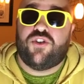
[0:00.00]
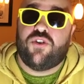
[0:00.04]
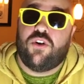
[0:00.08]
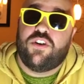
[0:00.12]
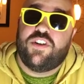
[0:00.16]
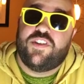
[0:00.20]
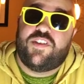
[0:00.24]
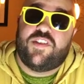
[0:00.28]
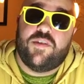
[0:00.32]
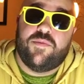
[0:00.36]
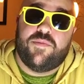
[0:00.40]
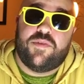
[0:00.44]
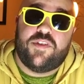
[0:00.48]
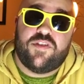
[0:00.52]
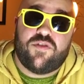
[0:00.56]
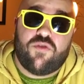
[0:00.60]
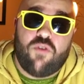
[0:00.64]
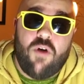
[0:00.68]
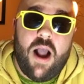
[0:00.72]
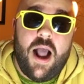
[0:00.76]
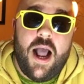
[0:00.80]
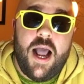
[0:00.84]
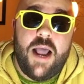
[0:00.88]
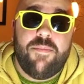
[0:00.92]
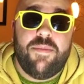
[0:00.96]
sure to
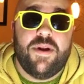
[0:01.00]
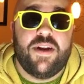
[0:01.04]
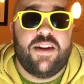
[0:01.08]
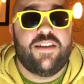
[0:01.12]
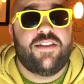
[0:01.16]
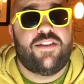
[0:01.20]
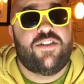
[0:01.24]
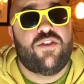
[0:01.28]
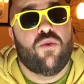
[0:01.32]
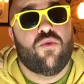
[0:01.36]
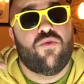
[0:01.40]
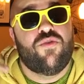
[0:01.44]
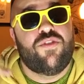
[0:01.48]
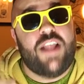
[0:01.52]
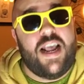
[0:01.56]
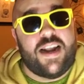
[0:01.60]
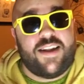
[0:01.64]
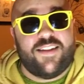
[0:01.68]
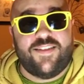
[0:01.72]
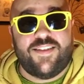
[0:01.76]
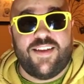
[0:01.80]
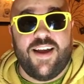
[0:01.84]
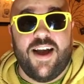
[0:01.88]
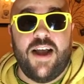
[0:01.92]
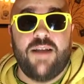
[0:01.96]
subscribe, and until
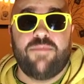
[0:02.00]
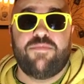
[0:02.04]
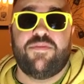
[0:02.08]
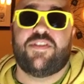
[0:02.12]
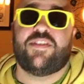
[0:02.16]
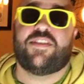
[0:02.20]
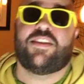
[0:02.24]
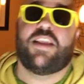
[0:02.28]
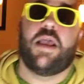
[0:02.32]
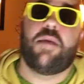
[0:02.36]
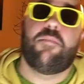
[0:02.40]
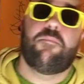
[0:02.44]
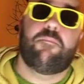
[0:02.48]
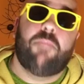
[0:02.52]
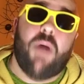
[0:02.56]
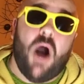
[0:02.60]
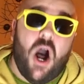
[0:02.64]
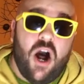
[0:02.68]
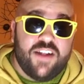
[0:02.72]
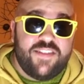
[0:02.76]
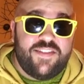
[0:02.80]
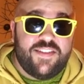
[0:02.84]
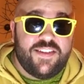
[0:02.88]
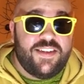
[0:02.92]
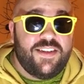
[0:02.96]
next time, stay
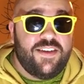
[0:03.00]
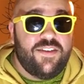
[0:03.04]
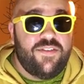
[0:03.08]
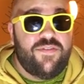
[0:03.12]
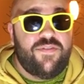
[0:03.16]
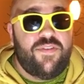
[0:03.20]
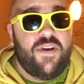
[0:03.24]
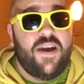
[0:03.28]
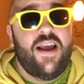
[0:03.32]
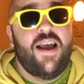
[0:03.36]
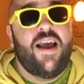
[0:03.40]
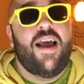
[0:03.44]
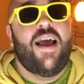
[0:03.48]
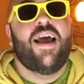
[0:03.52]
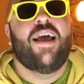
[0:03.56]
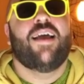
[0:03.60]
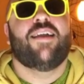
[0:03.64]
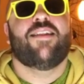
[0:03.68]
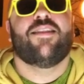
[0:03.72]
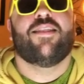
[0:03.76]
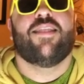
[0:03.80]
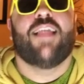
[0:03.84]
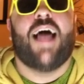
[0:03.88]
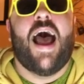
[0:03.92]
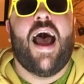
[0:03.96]
positive
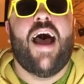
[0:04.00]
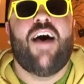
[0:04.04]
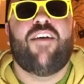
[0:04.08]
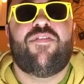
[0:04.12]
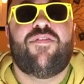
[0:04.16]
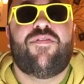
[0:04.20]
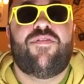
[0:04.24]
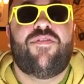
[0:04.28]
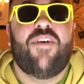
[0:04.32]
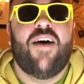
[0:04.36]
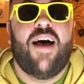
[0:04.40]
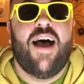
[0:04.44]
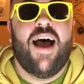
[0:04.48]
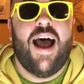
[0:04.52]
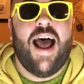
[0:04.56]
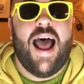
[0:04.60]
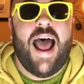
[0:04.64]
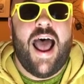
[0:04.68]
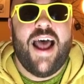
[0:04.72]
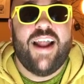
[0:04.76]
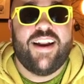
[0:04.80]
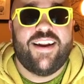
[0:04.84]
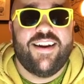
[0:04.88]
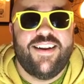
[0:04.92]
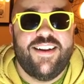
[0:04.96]
and laugh
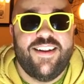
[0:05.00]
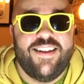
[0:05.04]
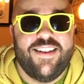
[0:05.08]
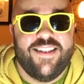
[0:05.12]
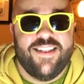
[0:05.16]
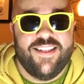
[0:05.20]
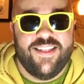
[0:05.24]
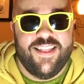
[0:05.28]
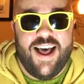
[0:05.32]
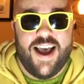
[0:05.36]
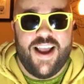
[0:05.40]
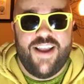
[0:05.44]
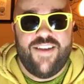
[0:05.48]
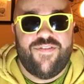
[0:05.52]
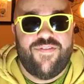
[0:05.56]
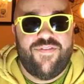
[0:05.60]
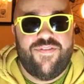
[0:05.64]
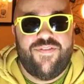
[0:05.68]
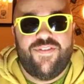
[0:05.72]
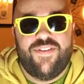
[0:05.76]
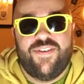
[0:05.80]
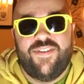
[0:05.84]
at life.